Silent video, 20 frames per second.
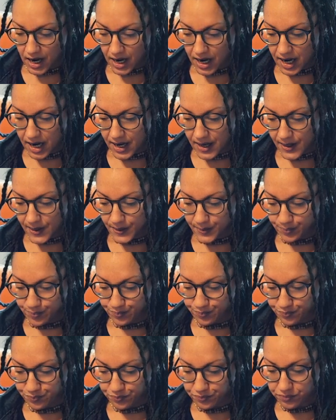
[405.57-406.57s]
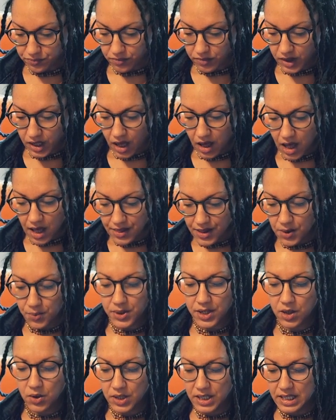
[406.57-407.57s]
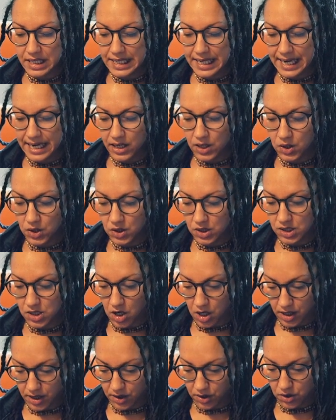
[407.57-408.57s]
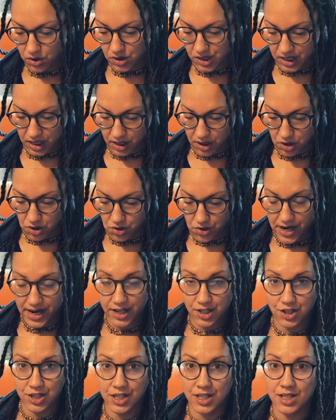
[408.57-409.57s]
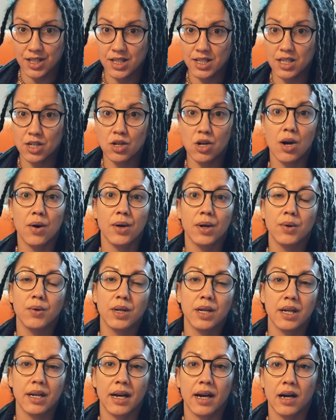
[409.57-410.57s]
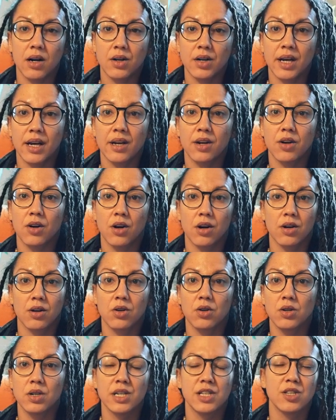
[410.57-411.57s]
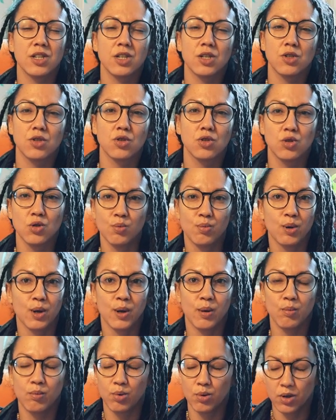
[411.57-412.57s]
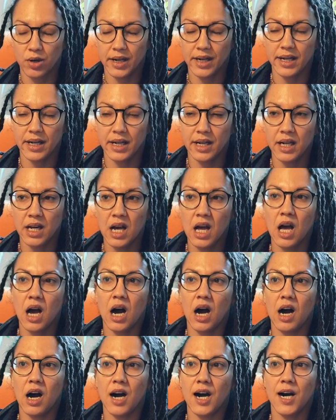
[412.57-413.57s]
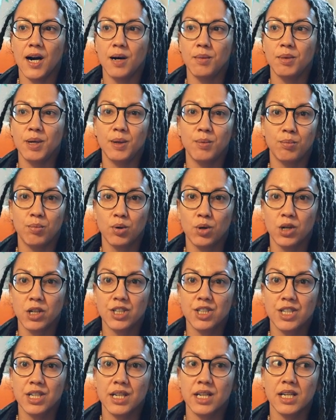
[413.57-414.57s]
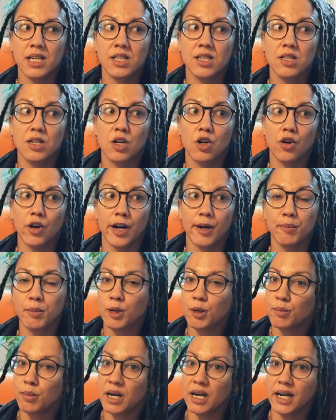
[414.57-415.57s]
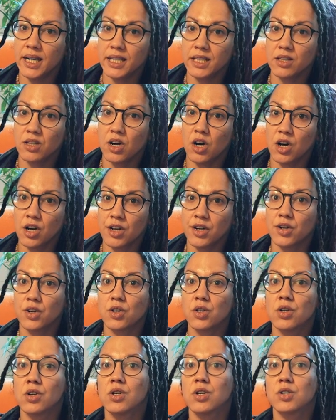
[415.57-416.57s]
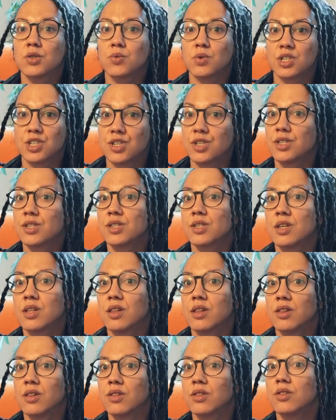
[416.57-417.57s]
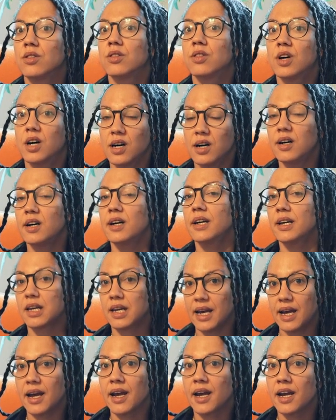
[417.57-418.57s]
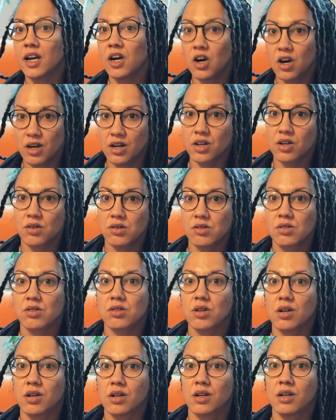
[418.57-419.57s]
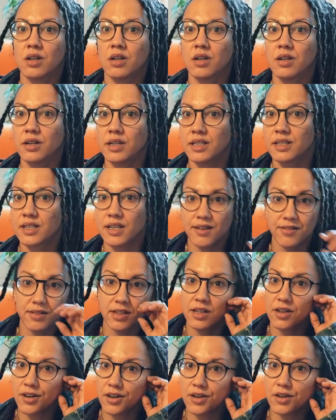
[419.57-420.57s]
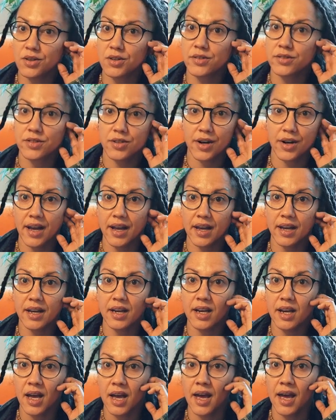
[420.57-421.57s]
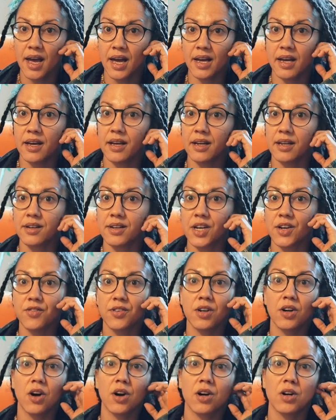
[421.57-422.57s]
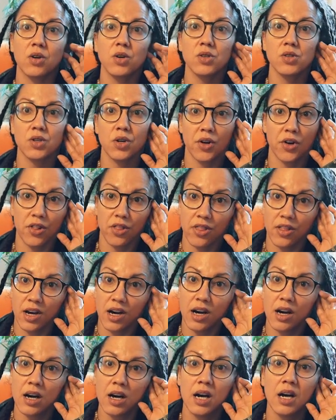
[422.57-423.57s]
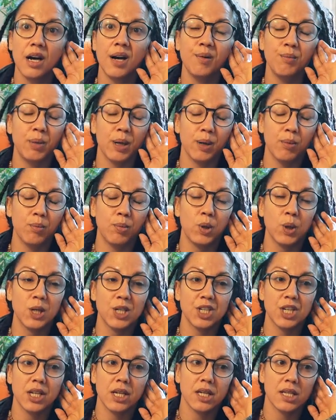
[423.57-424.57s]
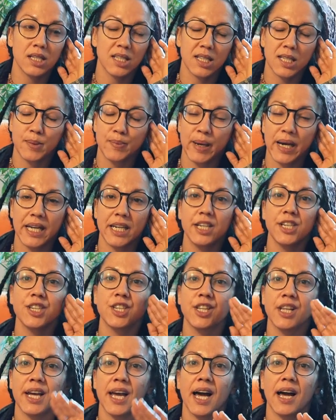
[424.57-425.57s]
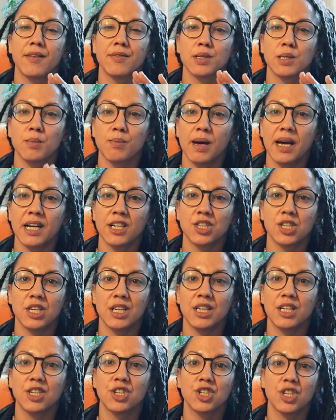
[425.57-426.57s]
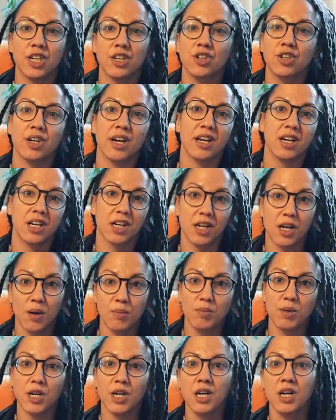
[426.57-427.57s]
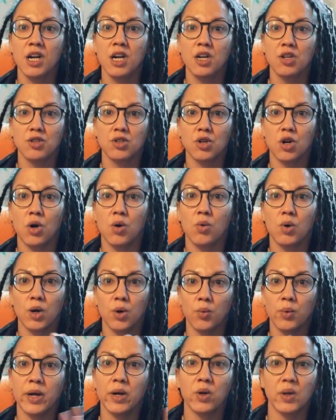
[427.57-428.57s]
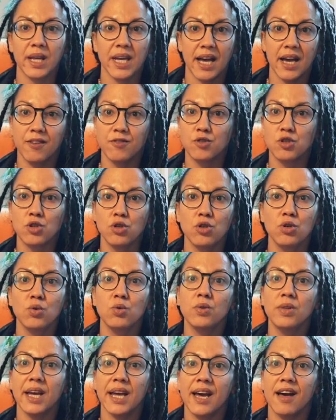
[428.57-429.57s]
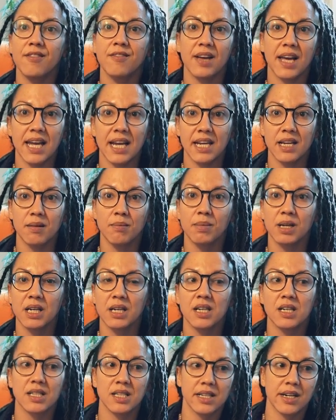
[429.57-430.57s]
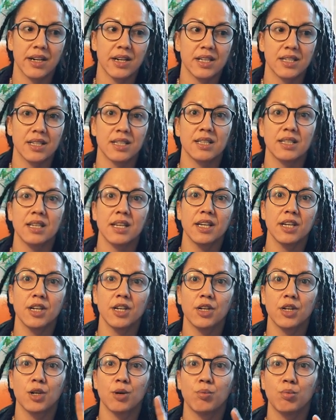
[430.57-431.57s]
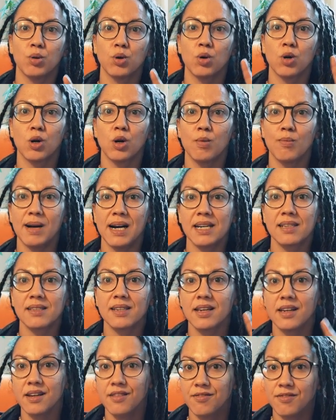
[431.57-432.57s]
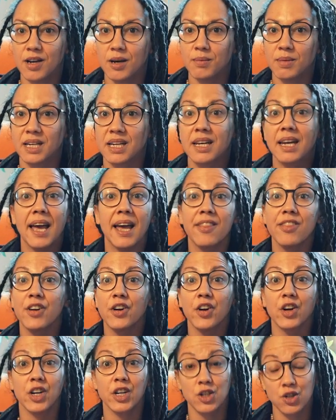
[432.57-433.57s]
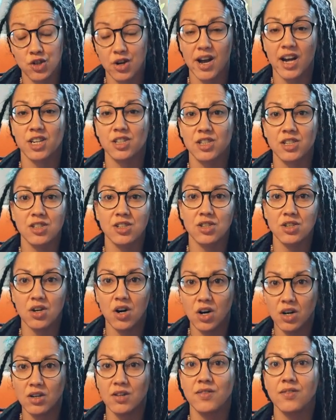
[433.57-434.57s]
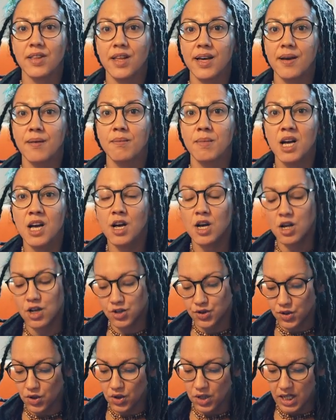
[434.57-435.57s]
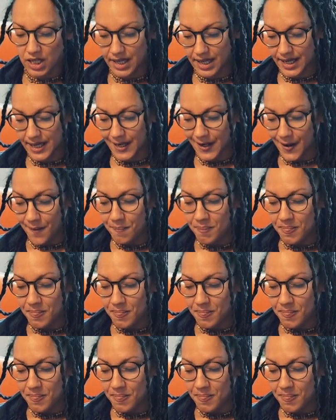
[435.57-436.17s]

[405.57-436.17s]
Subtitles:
Then we go into nouns, articles, and contractions. Knowing what a noun and an article is super important. In Portuguese, the grammar behind the articles, which is the and a, articles are indefinite articles a, and definite articles are the. But in Portuguese and Spanish, they have to match in gender and in number. So where we only have two, they have eight because there is a singular, plural, masculine, and feminine, and there are contractions to all of them. So like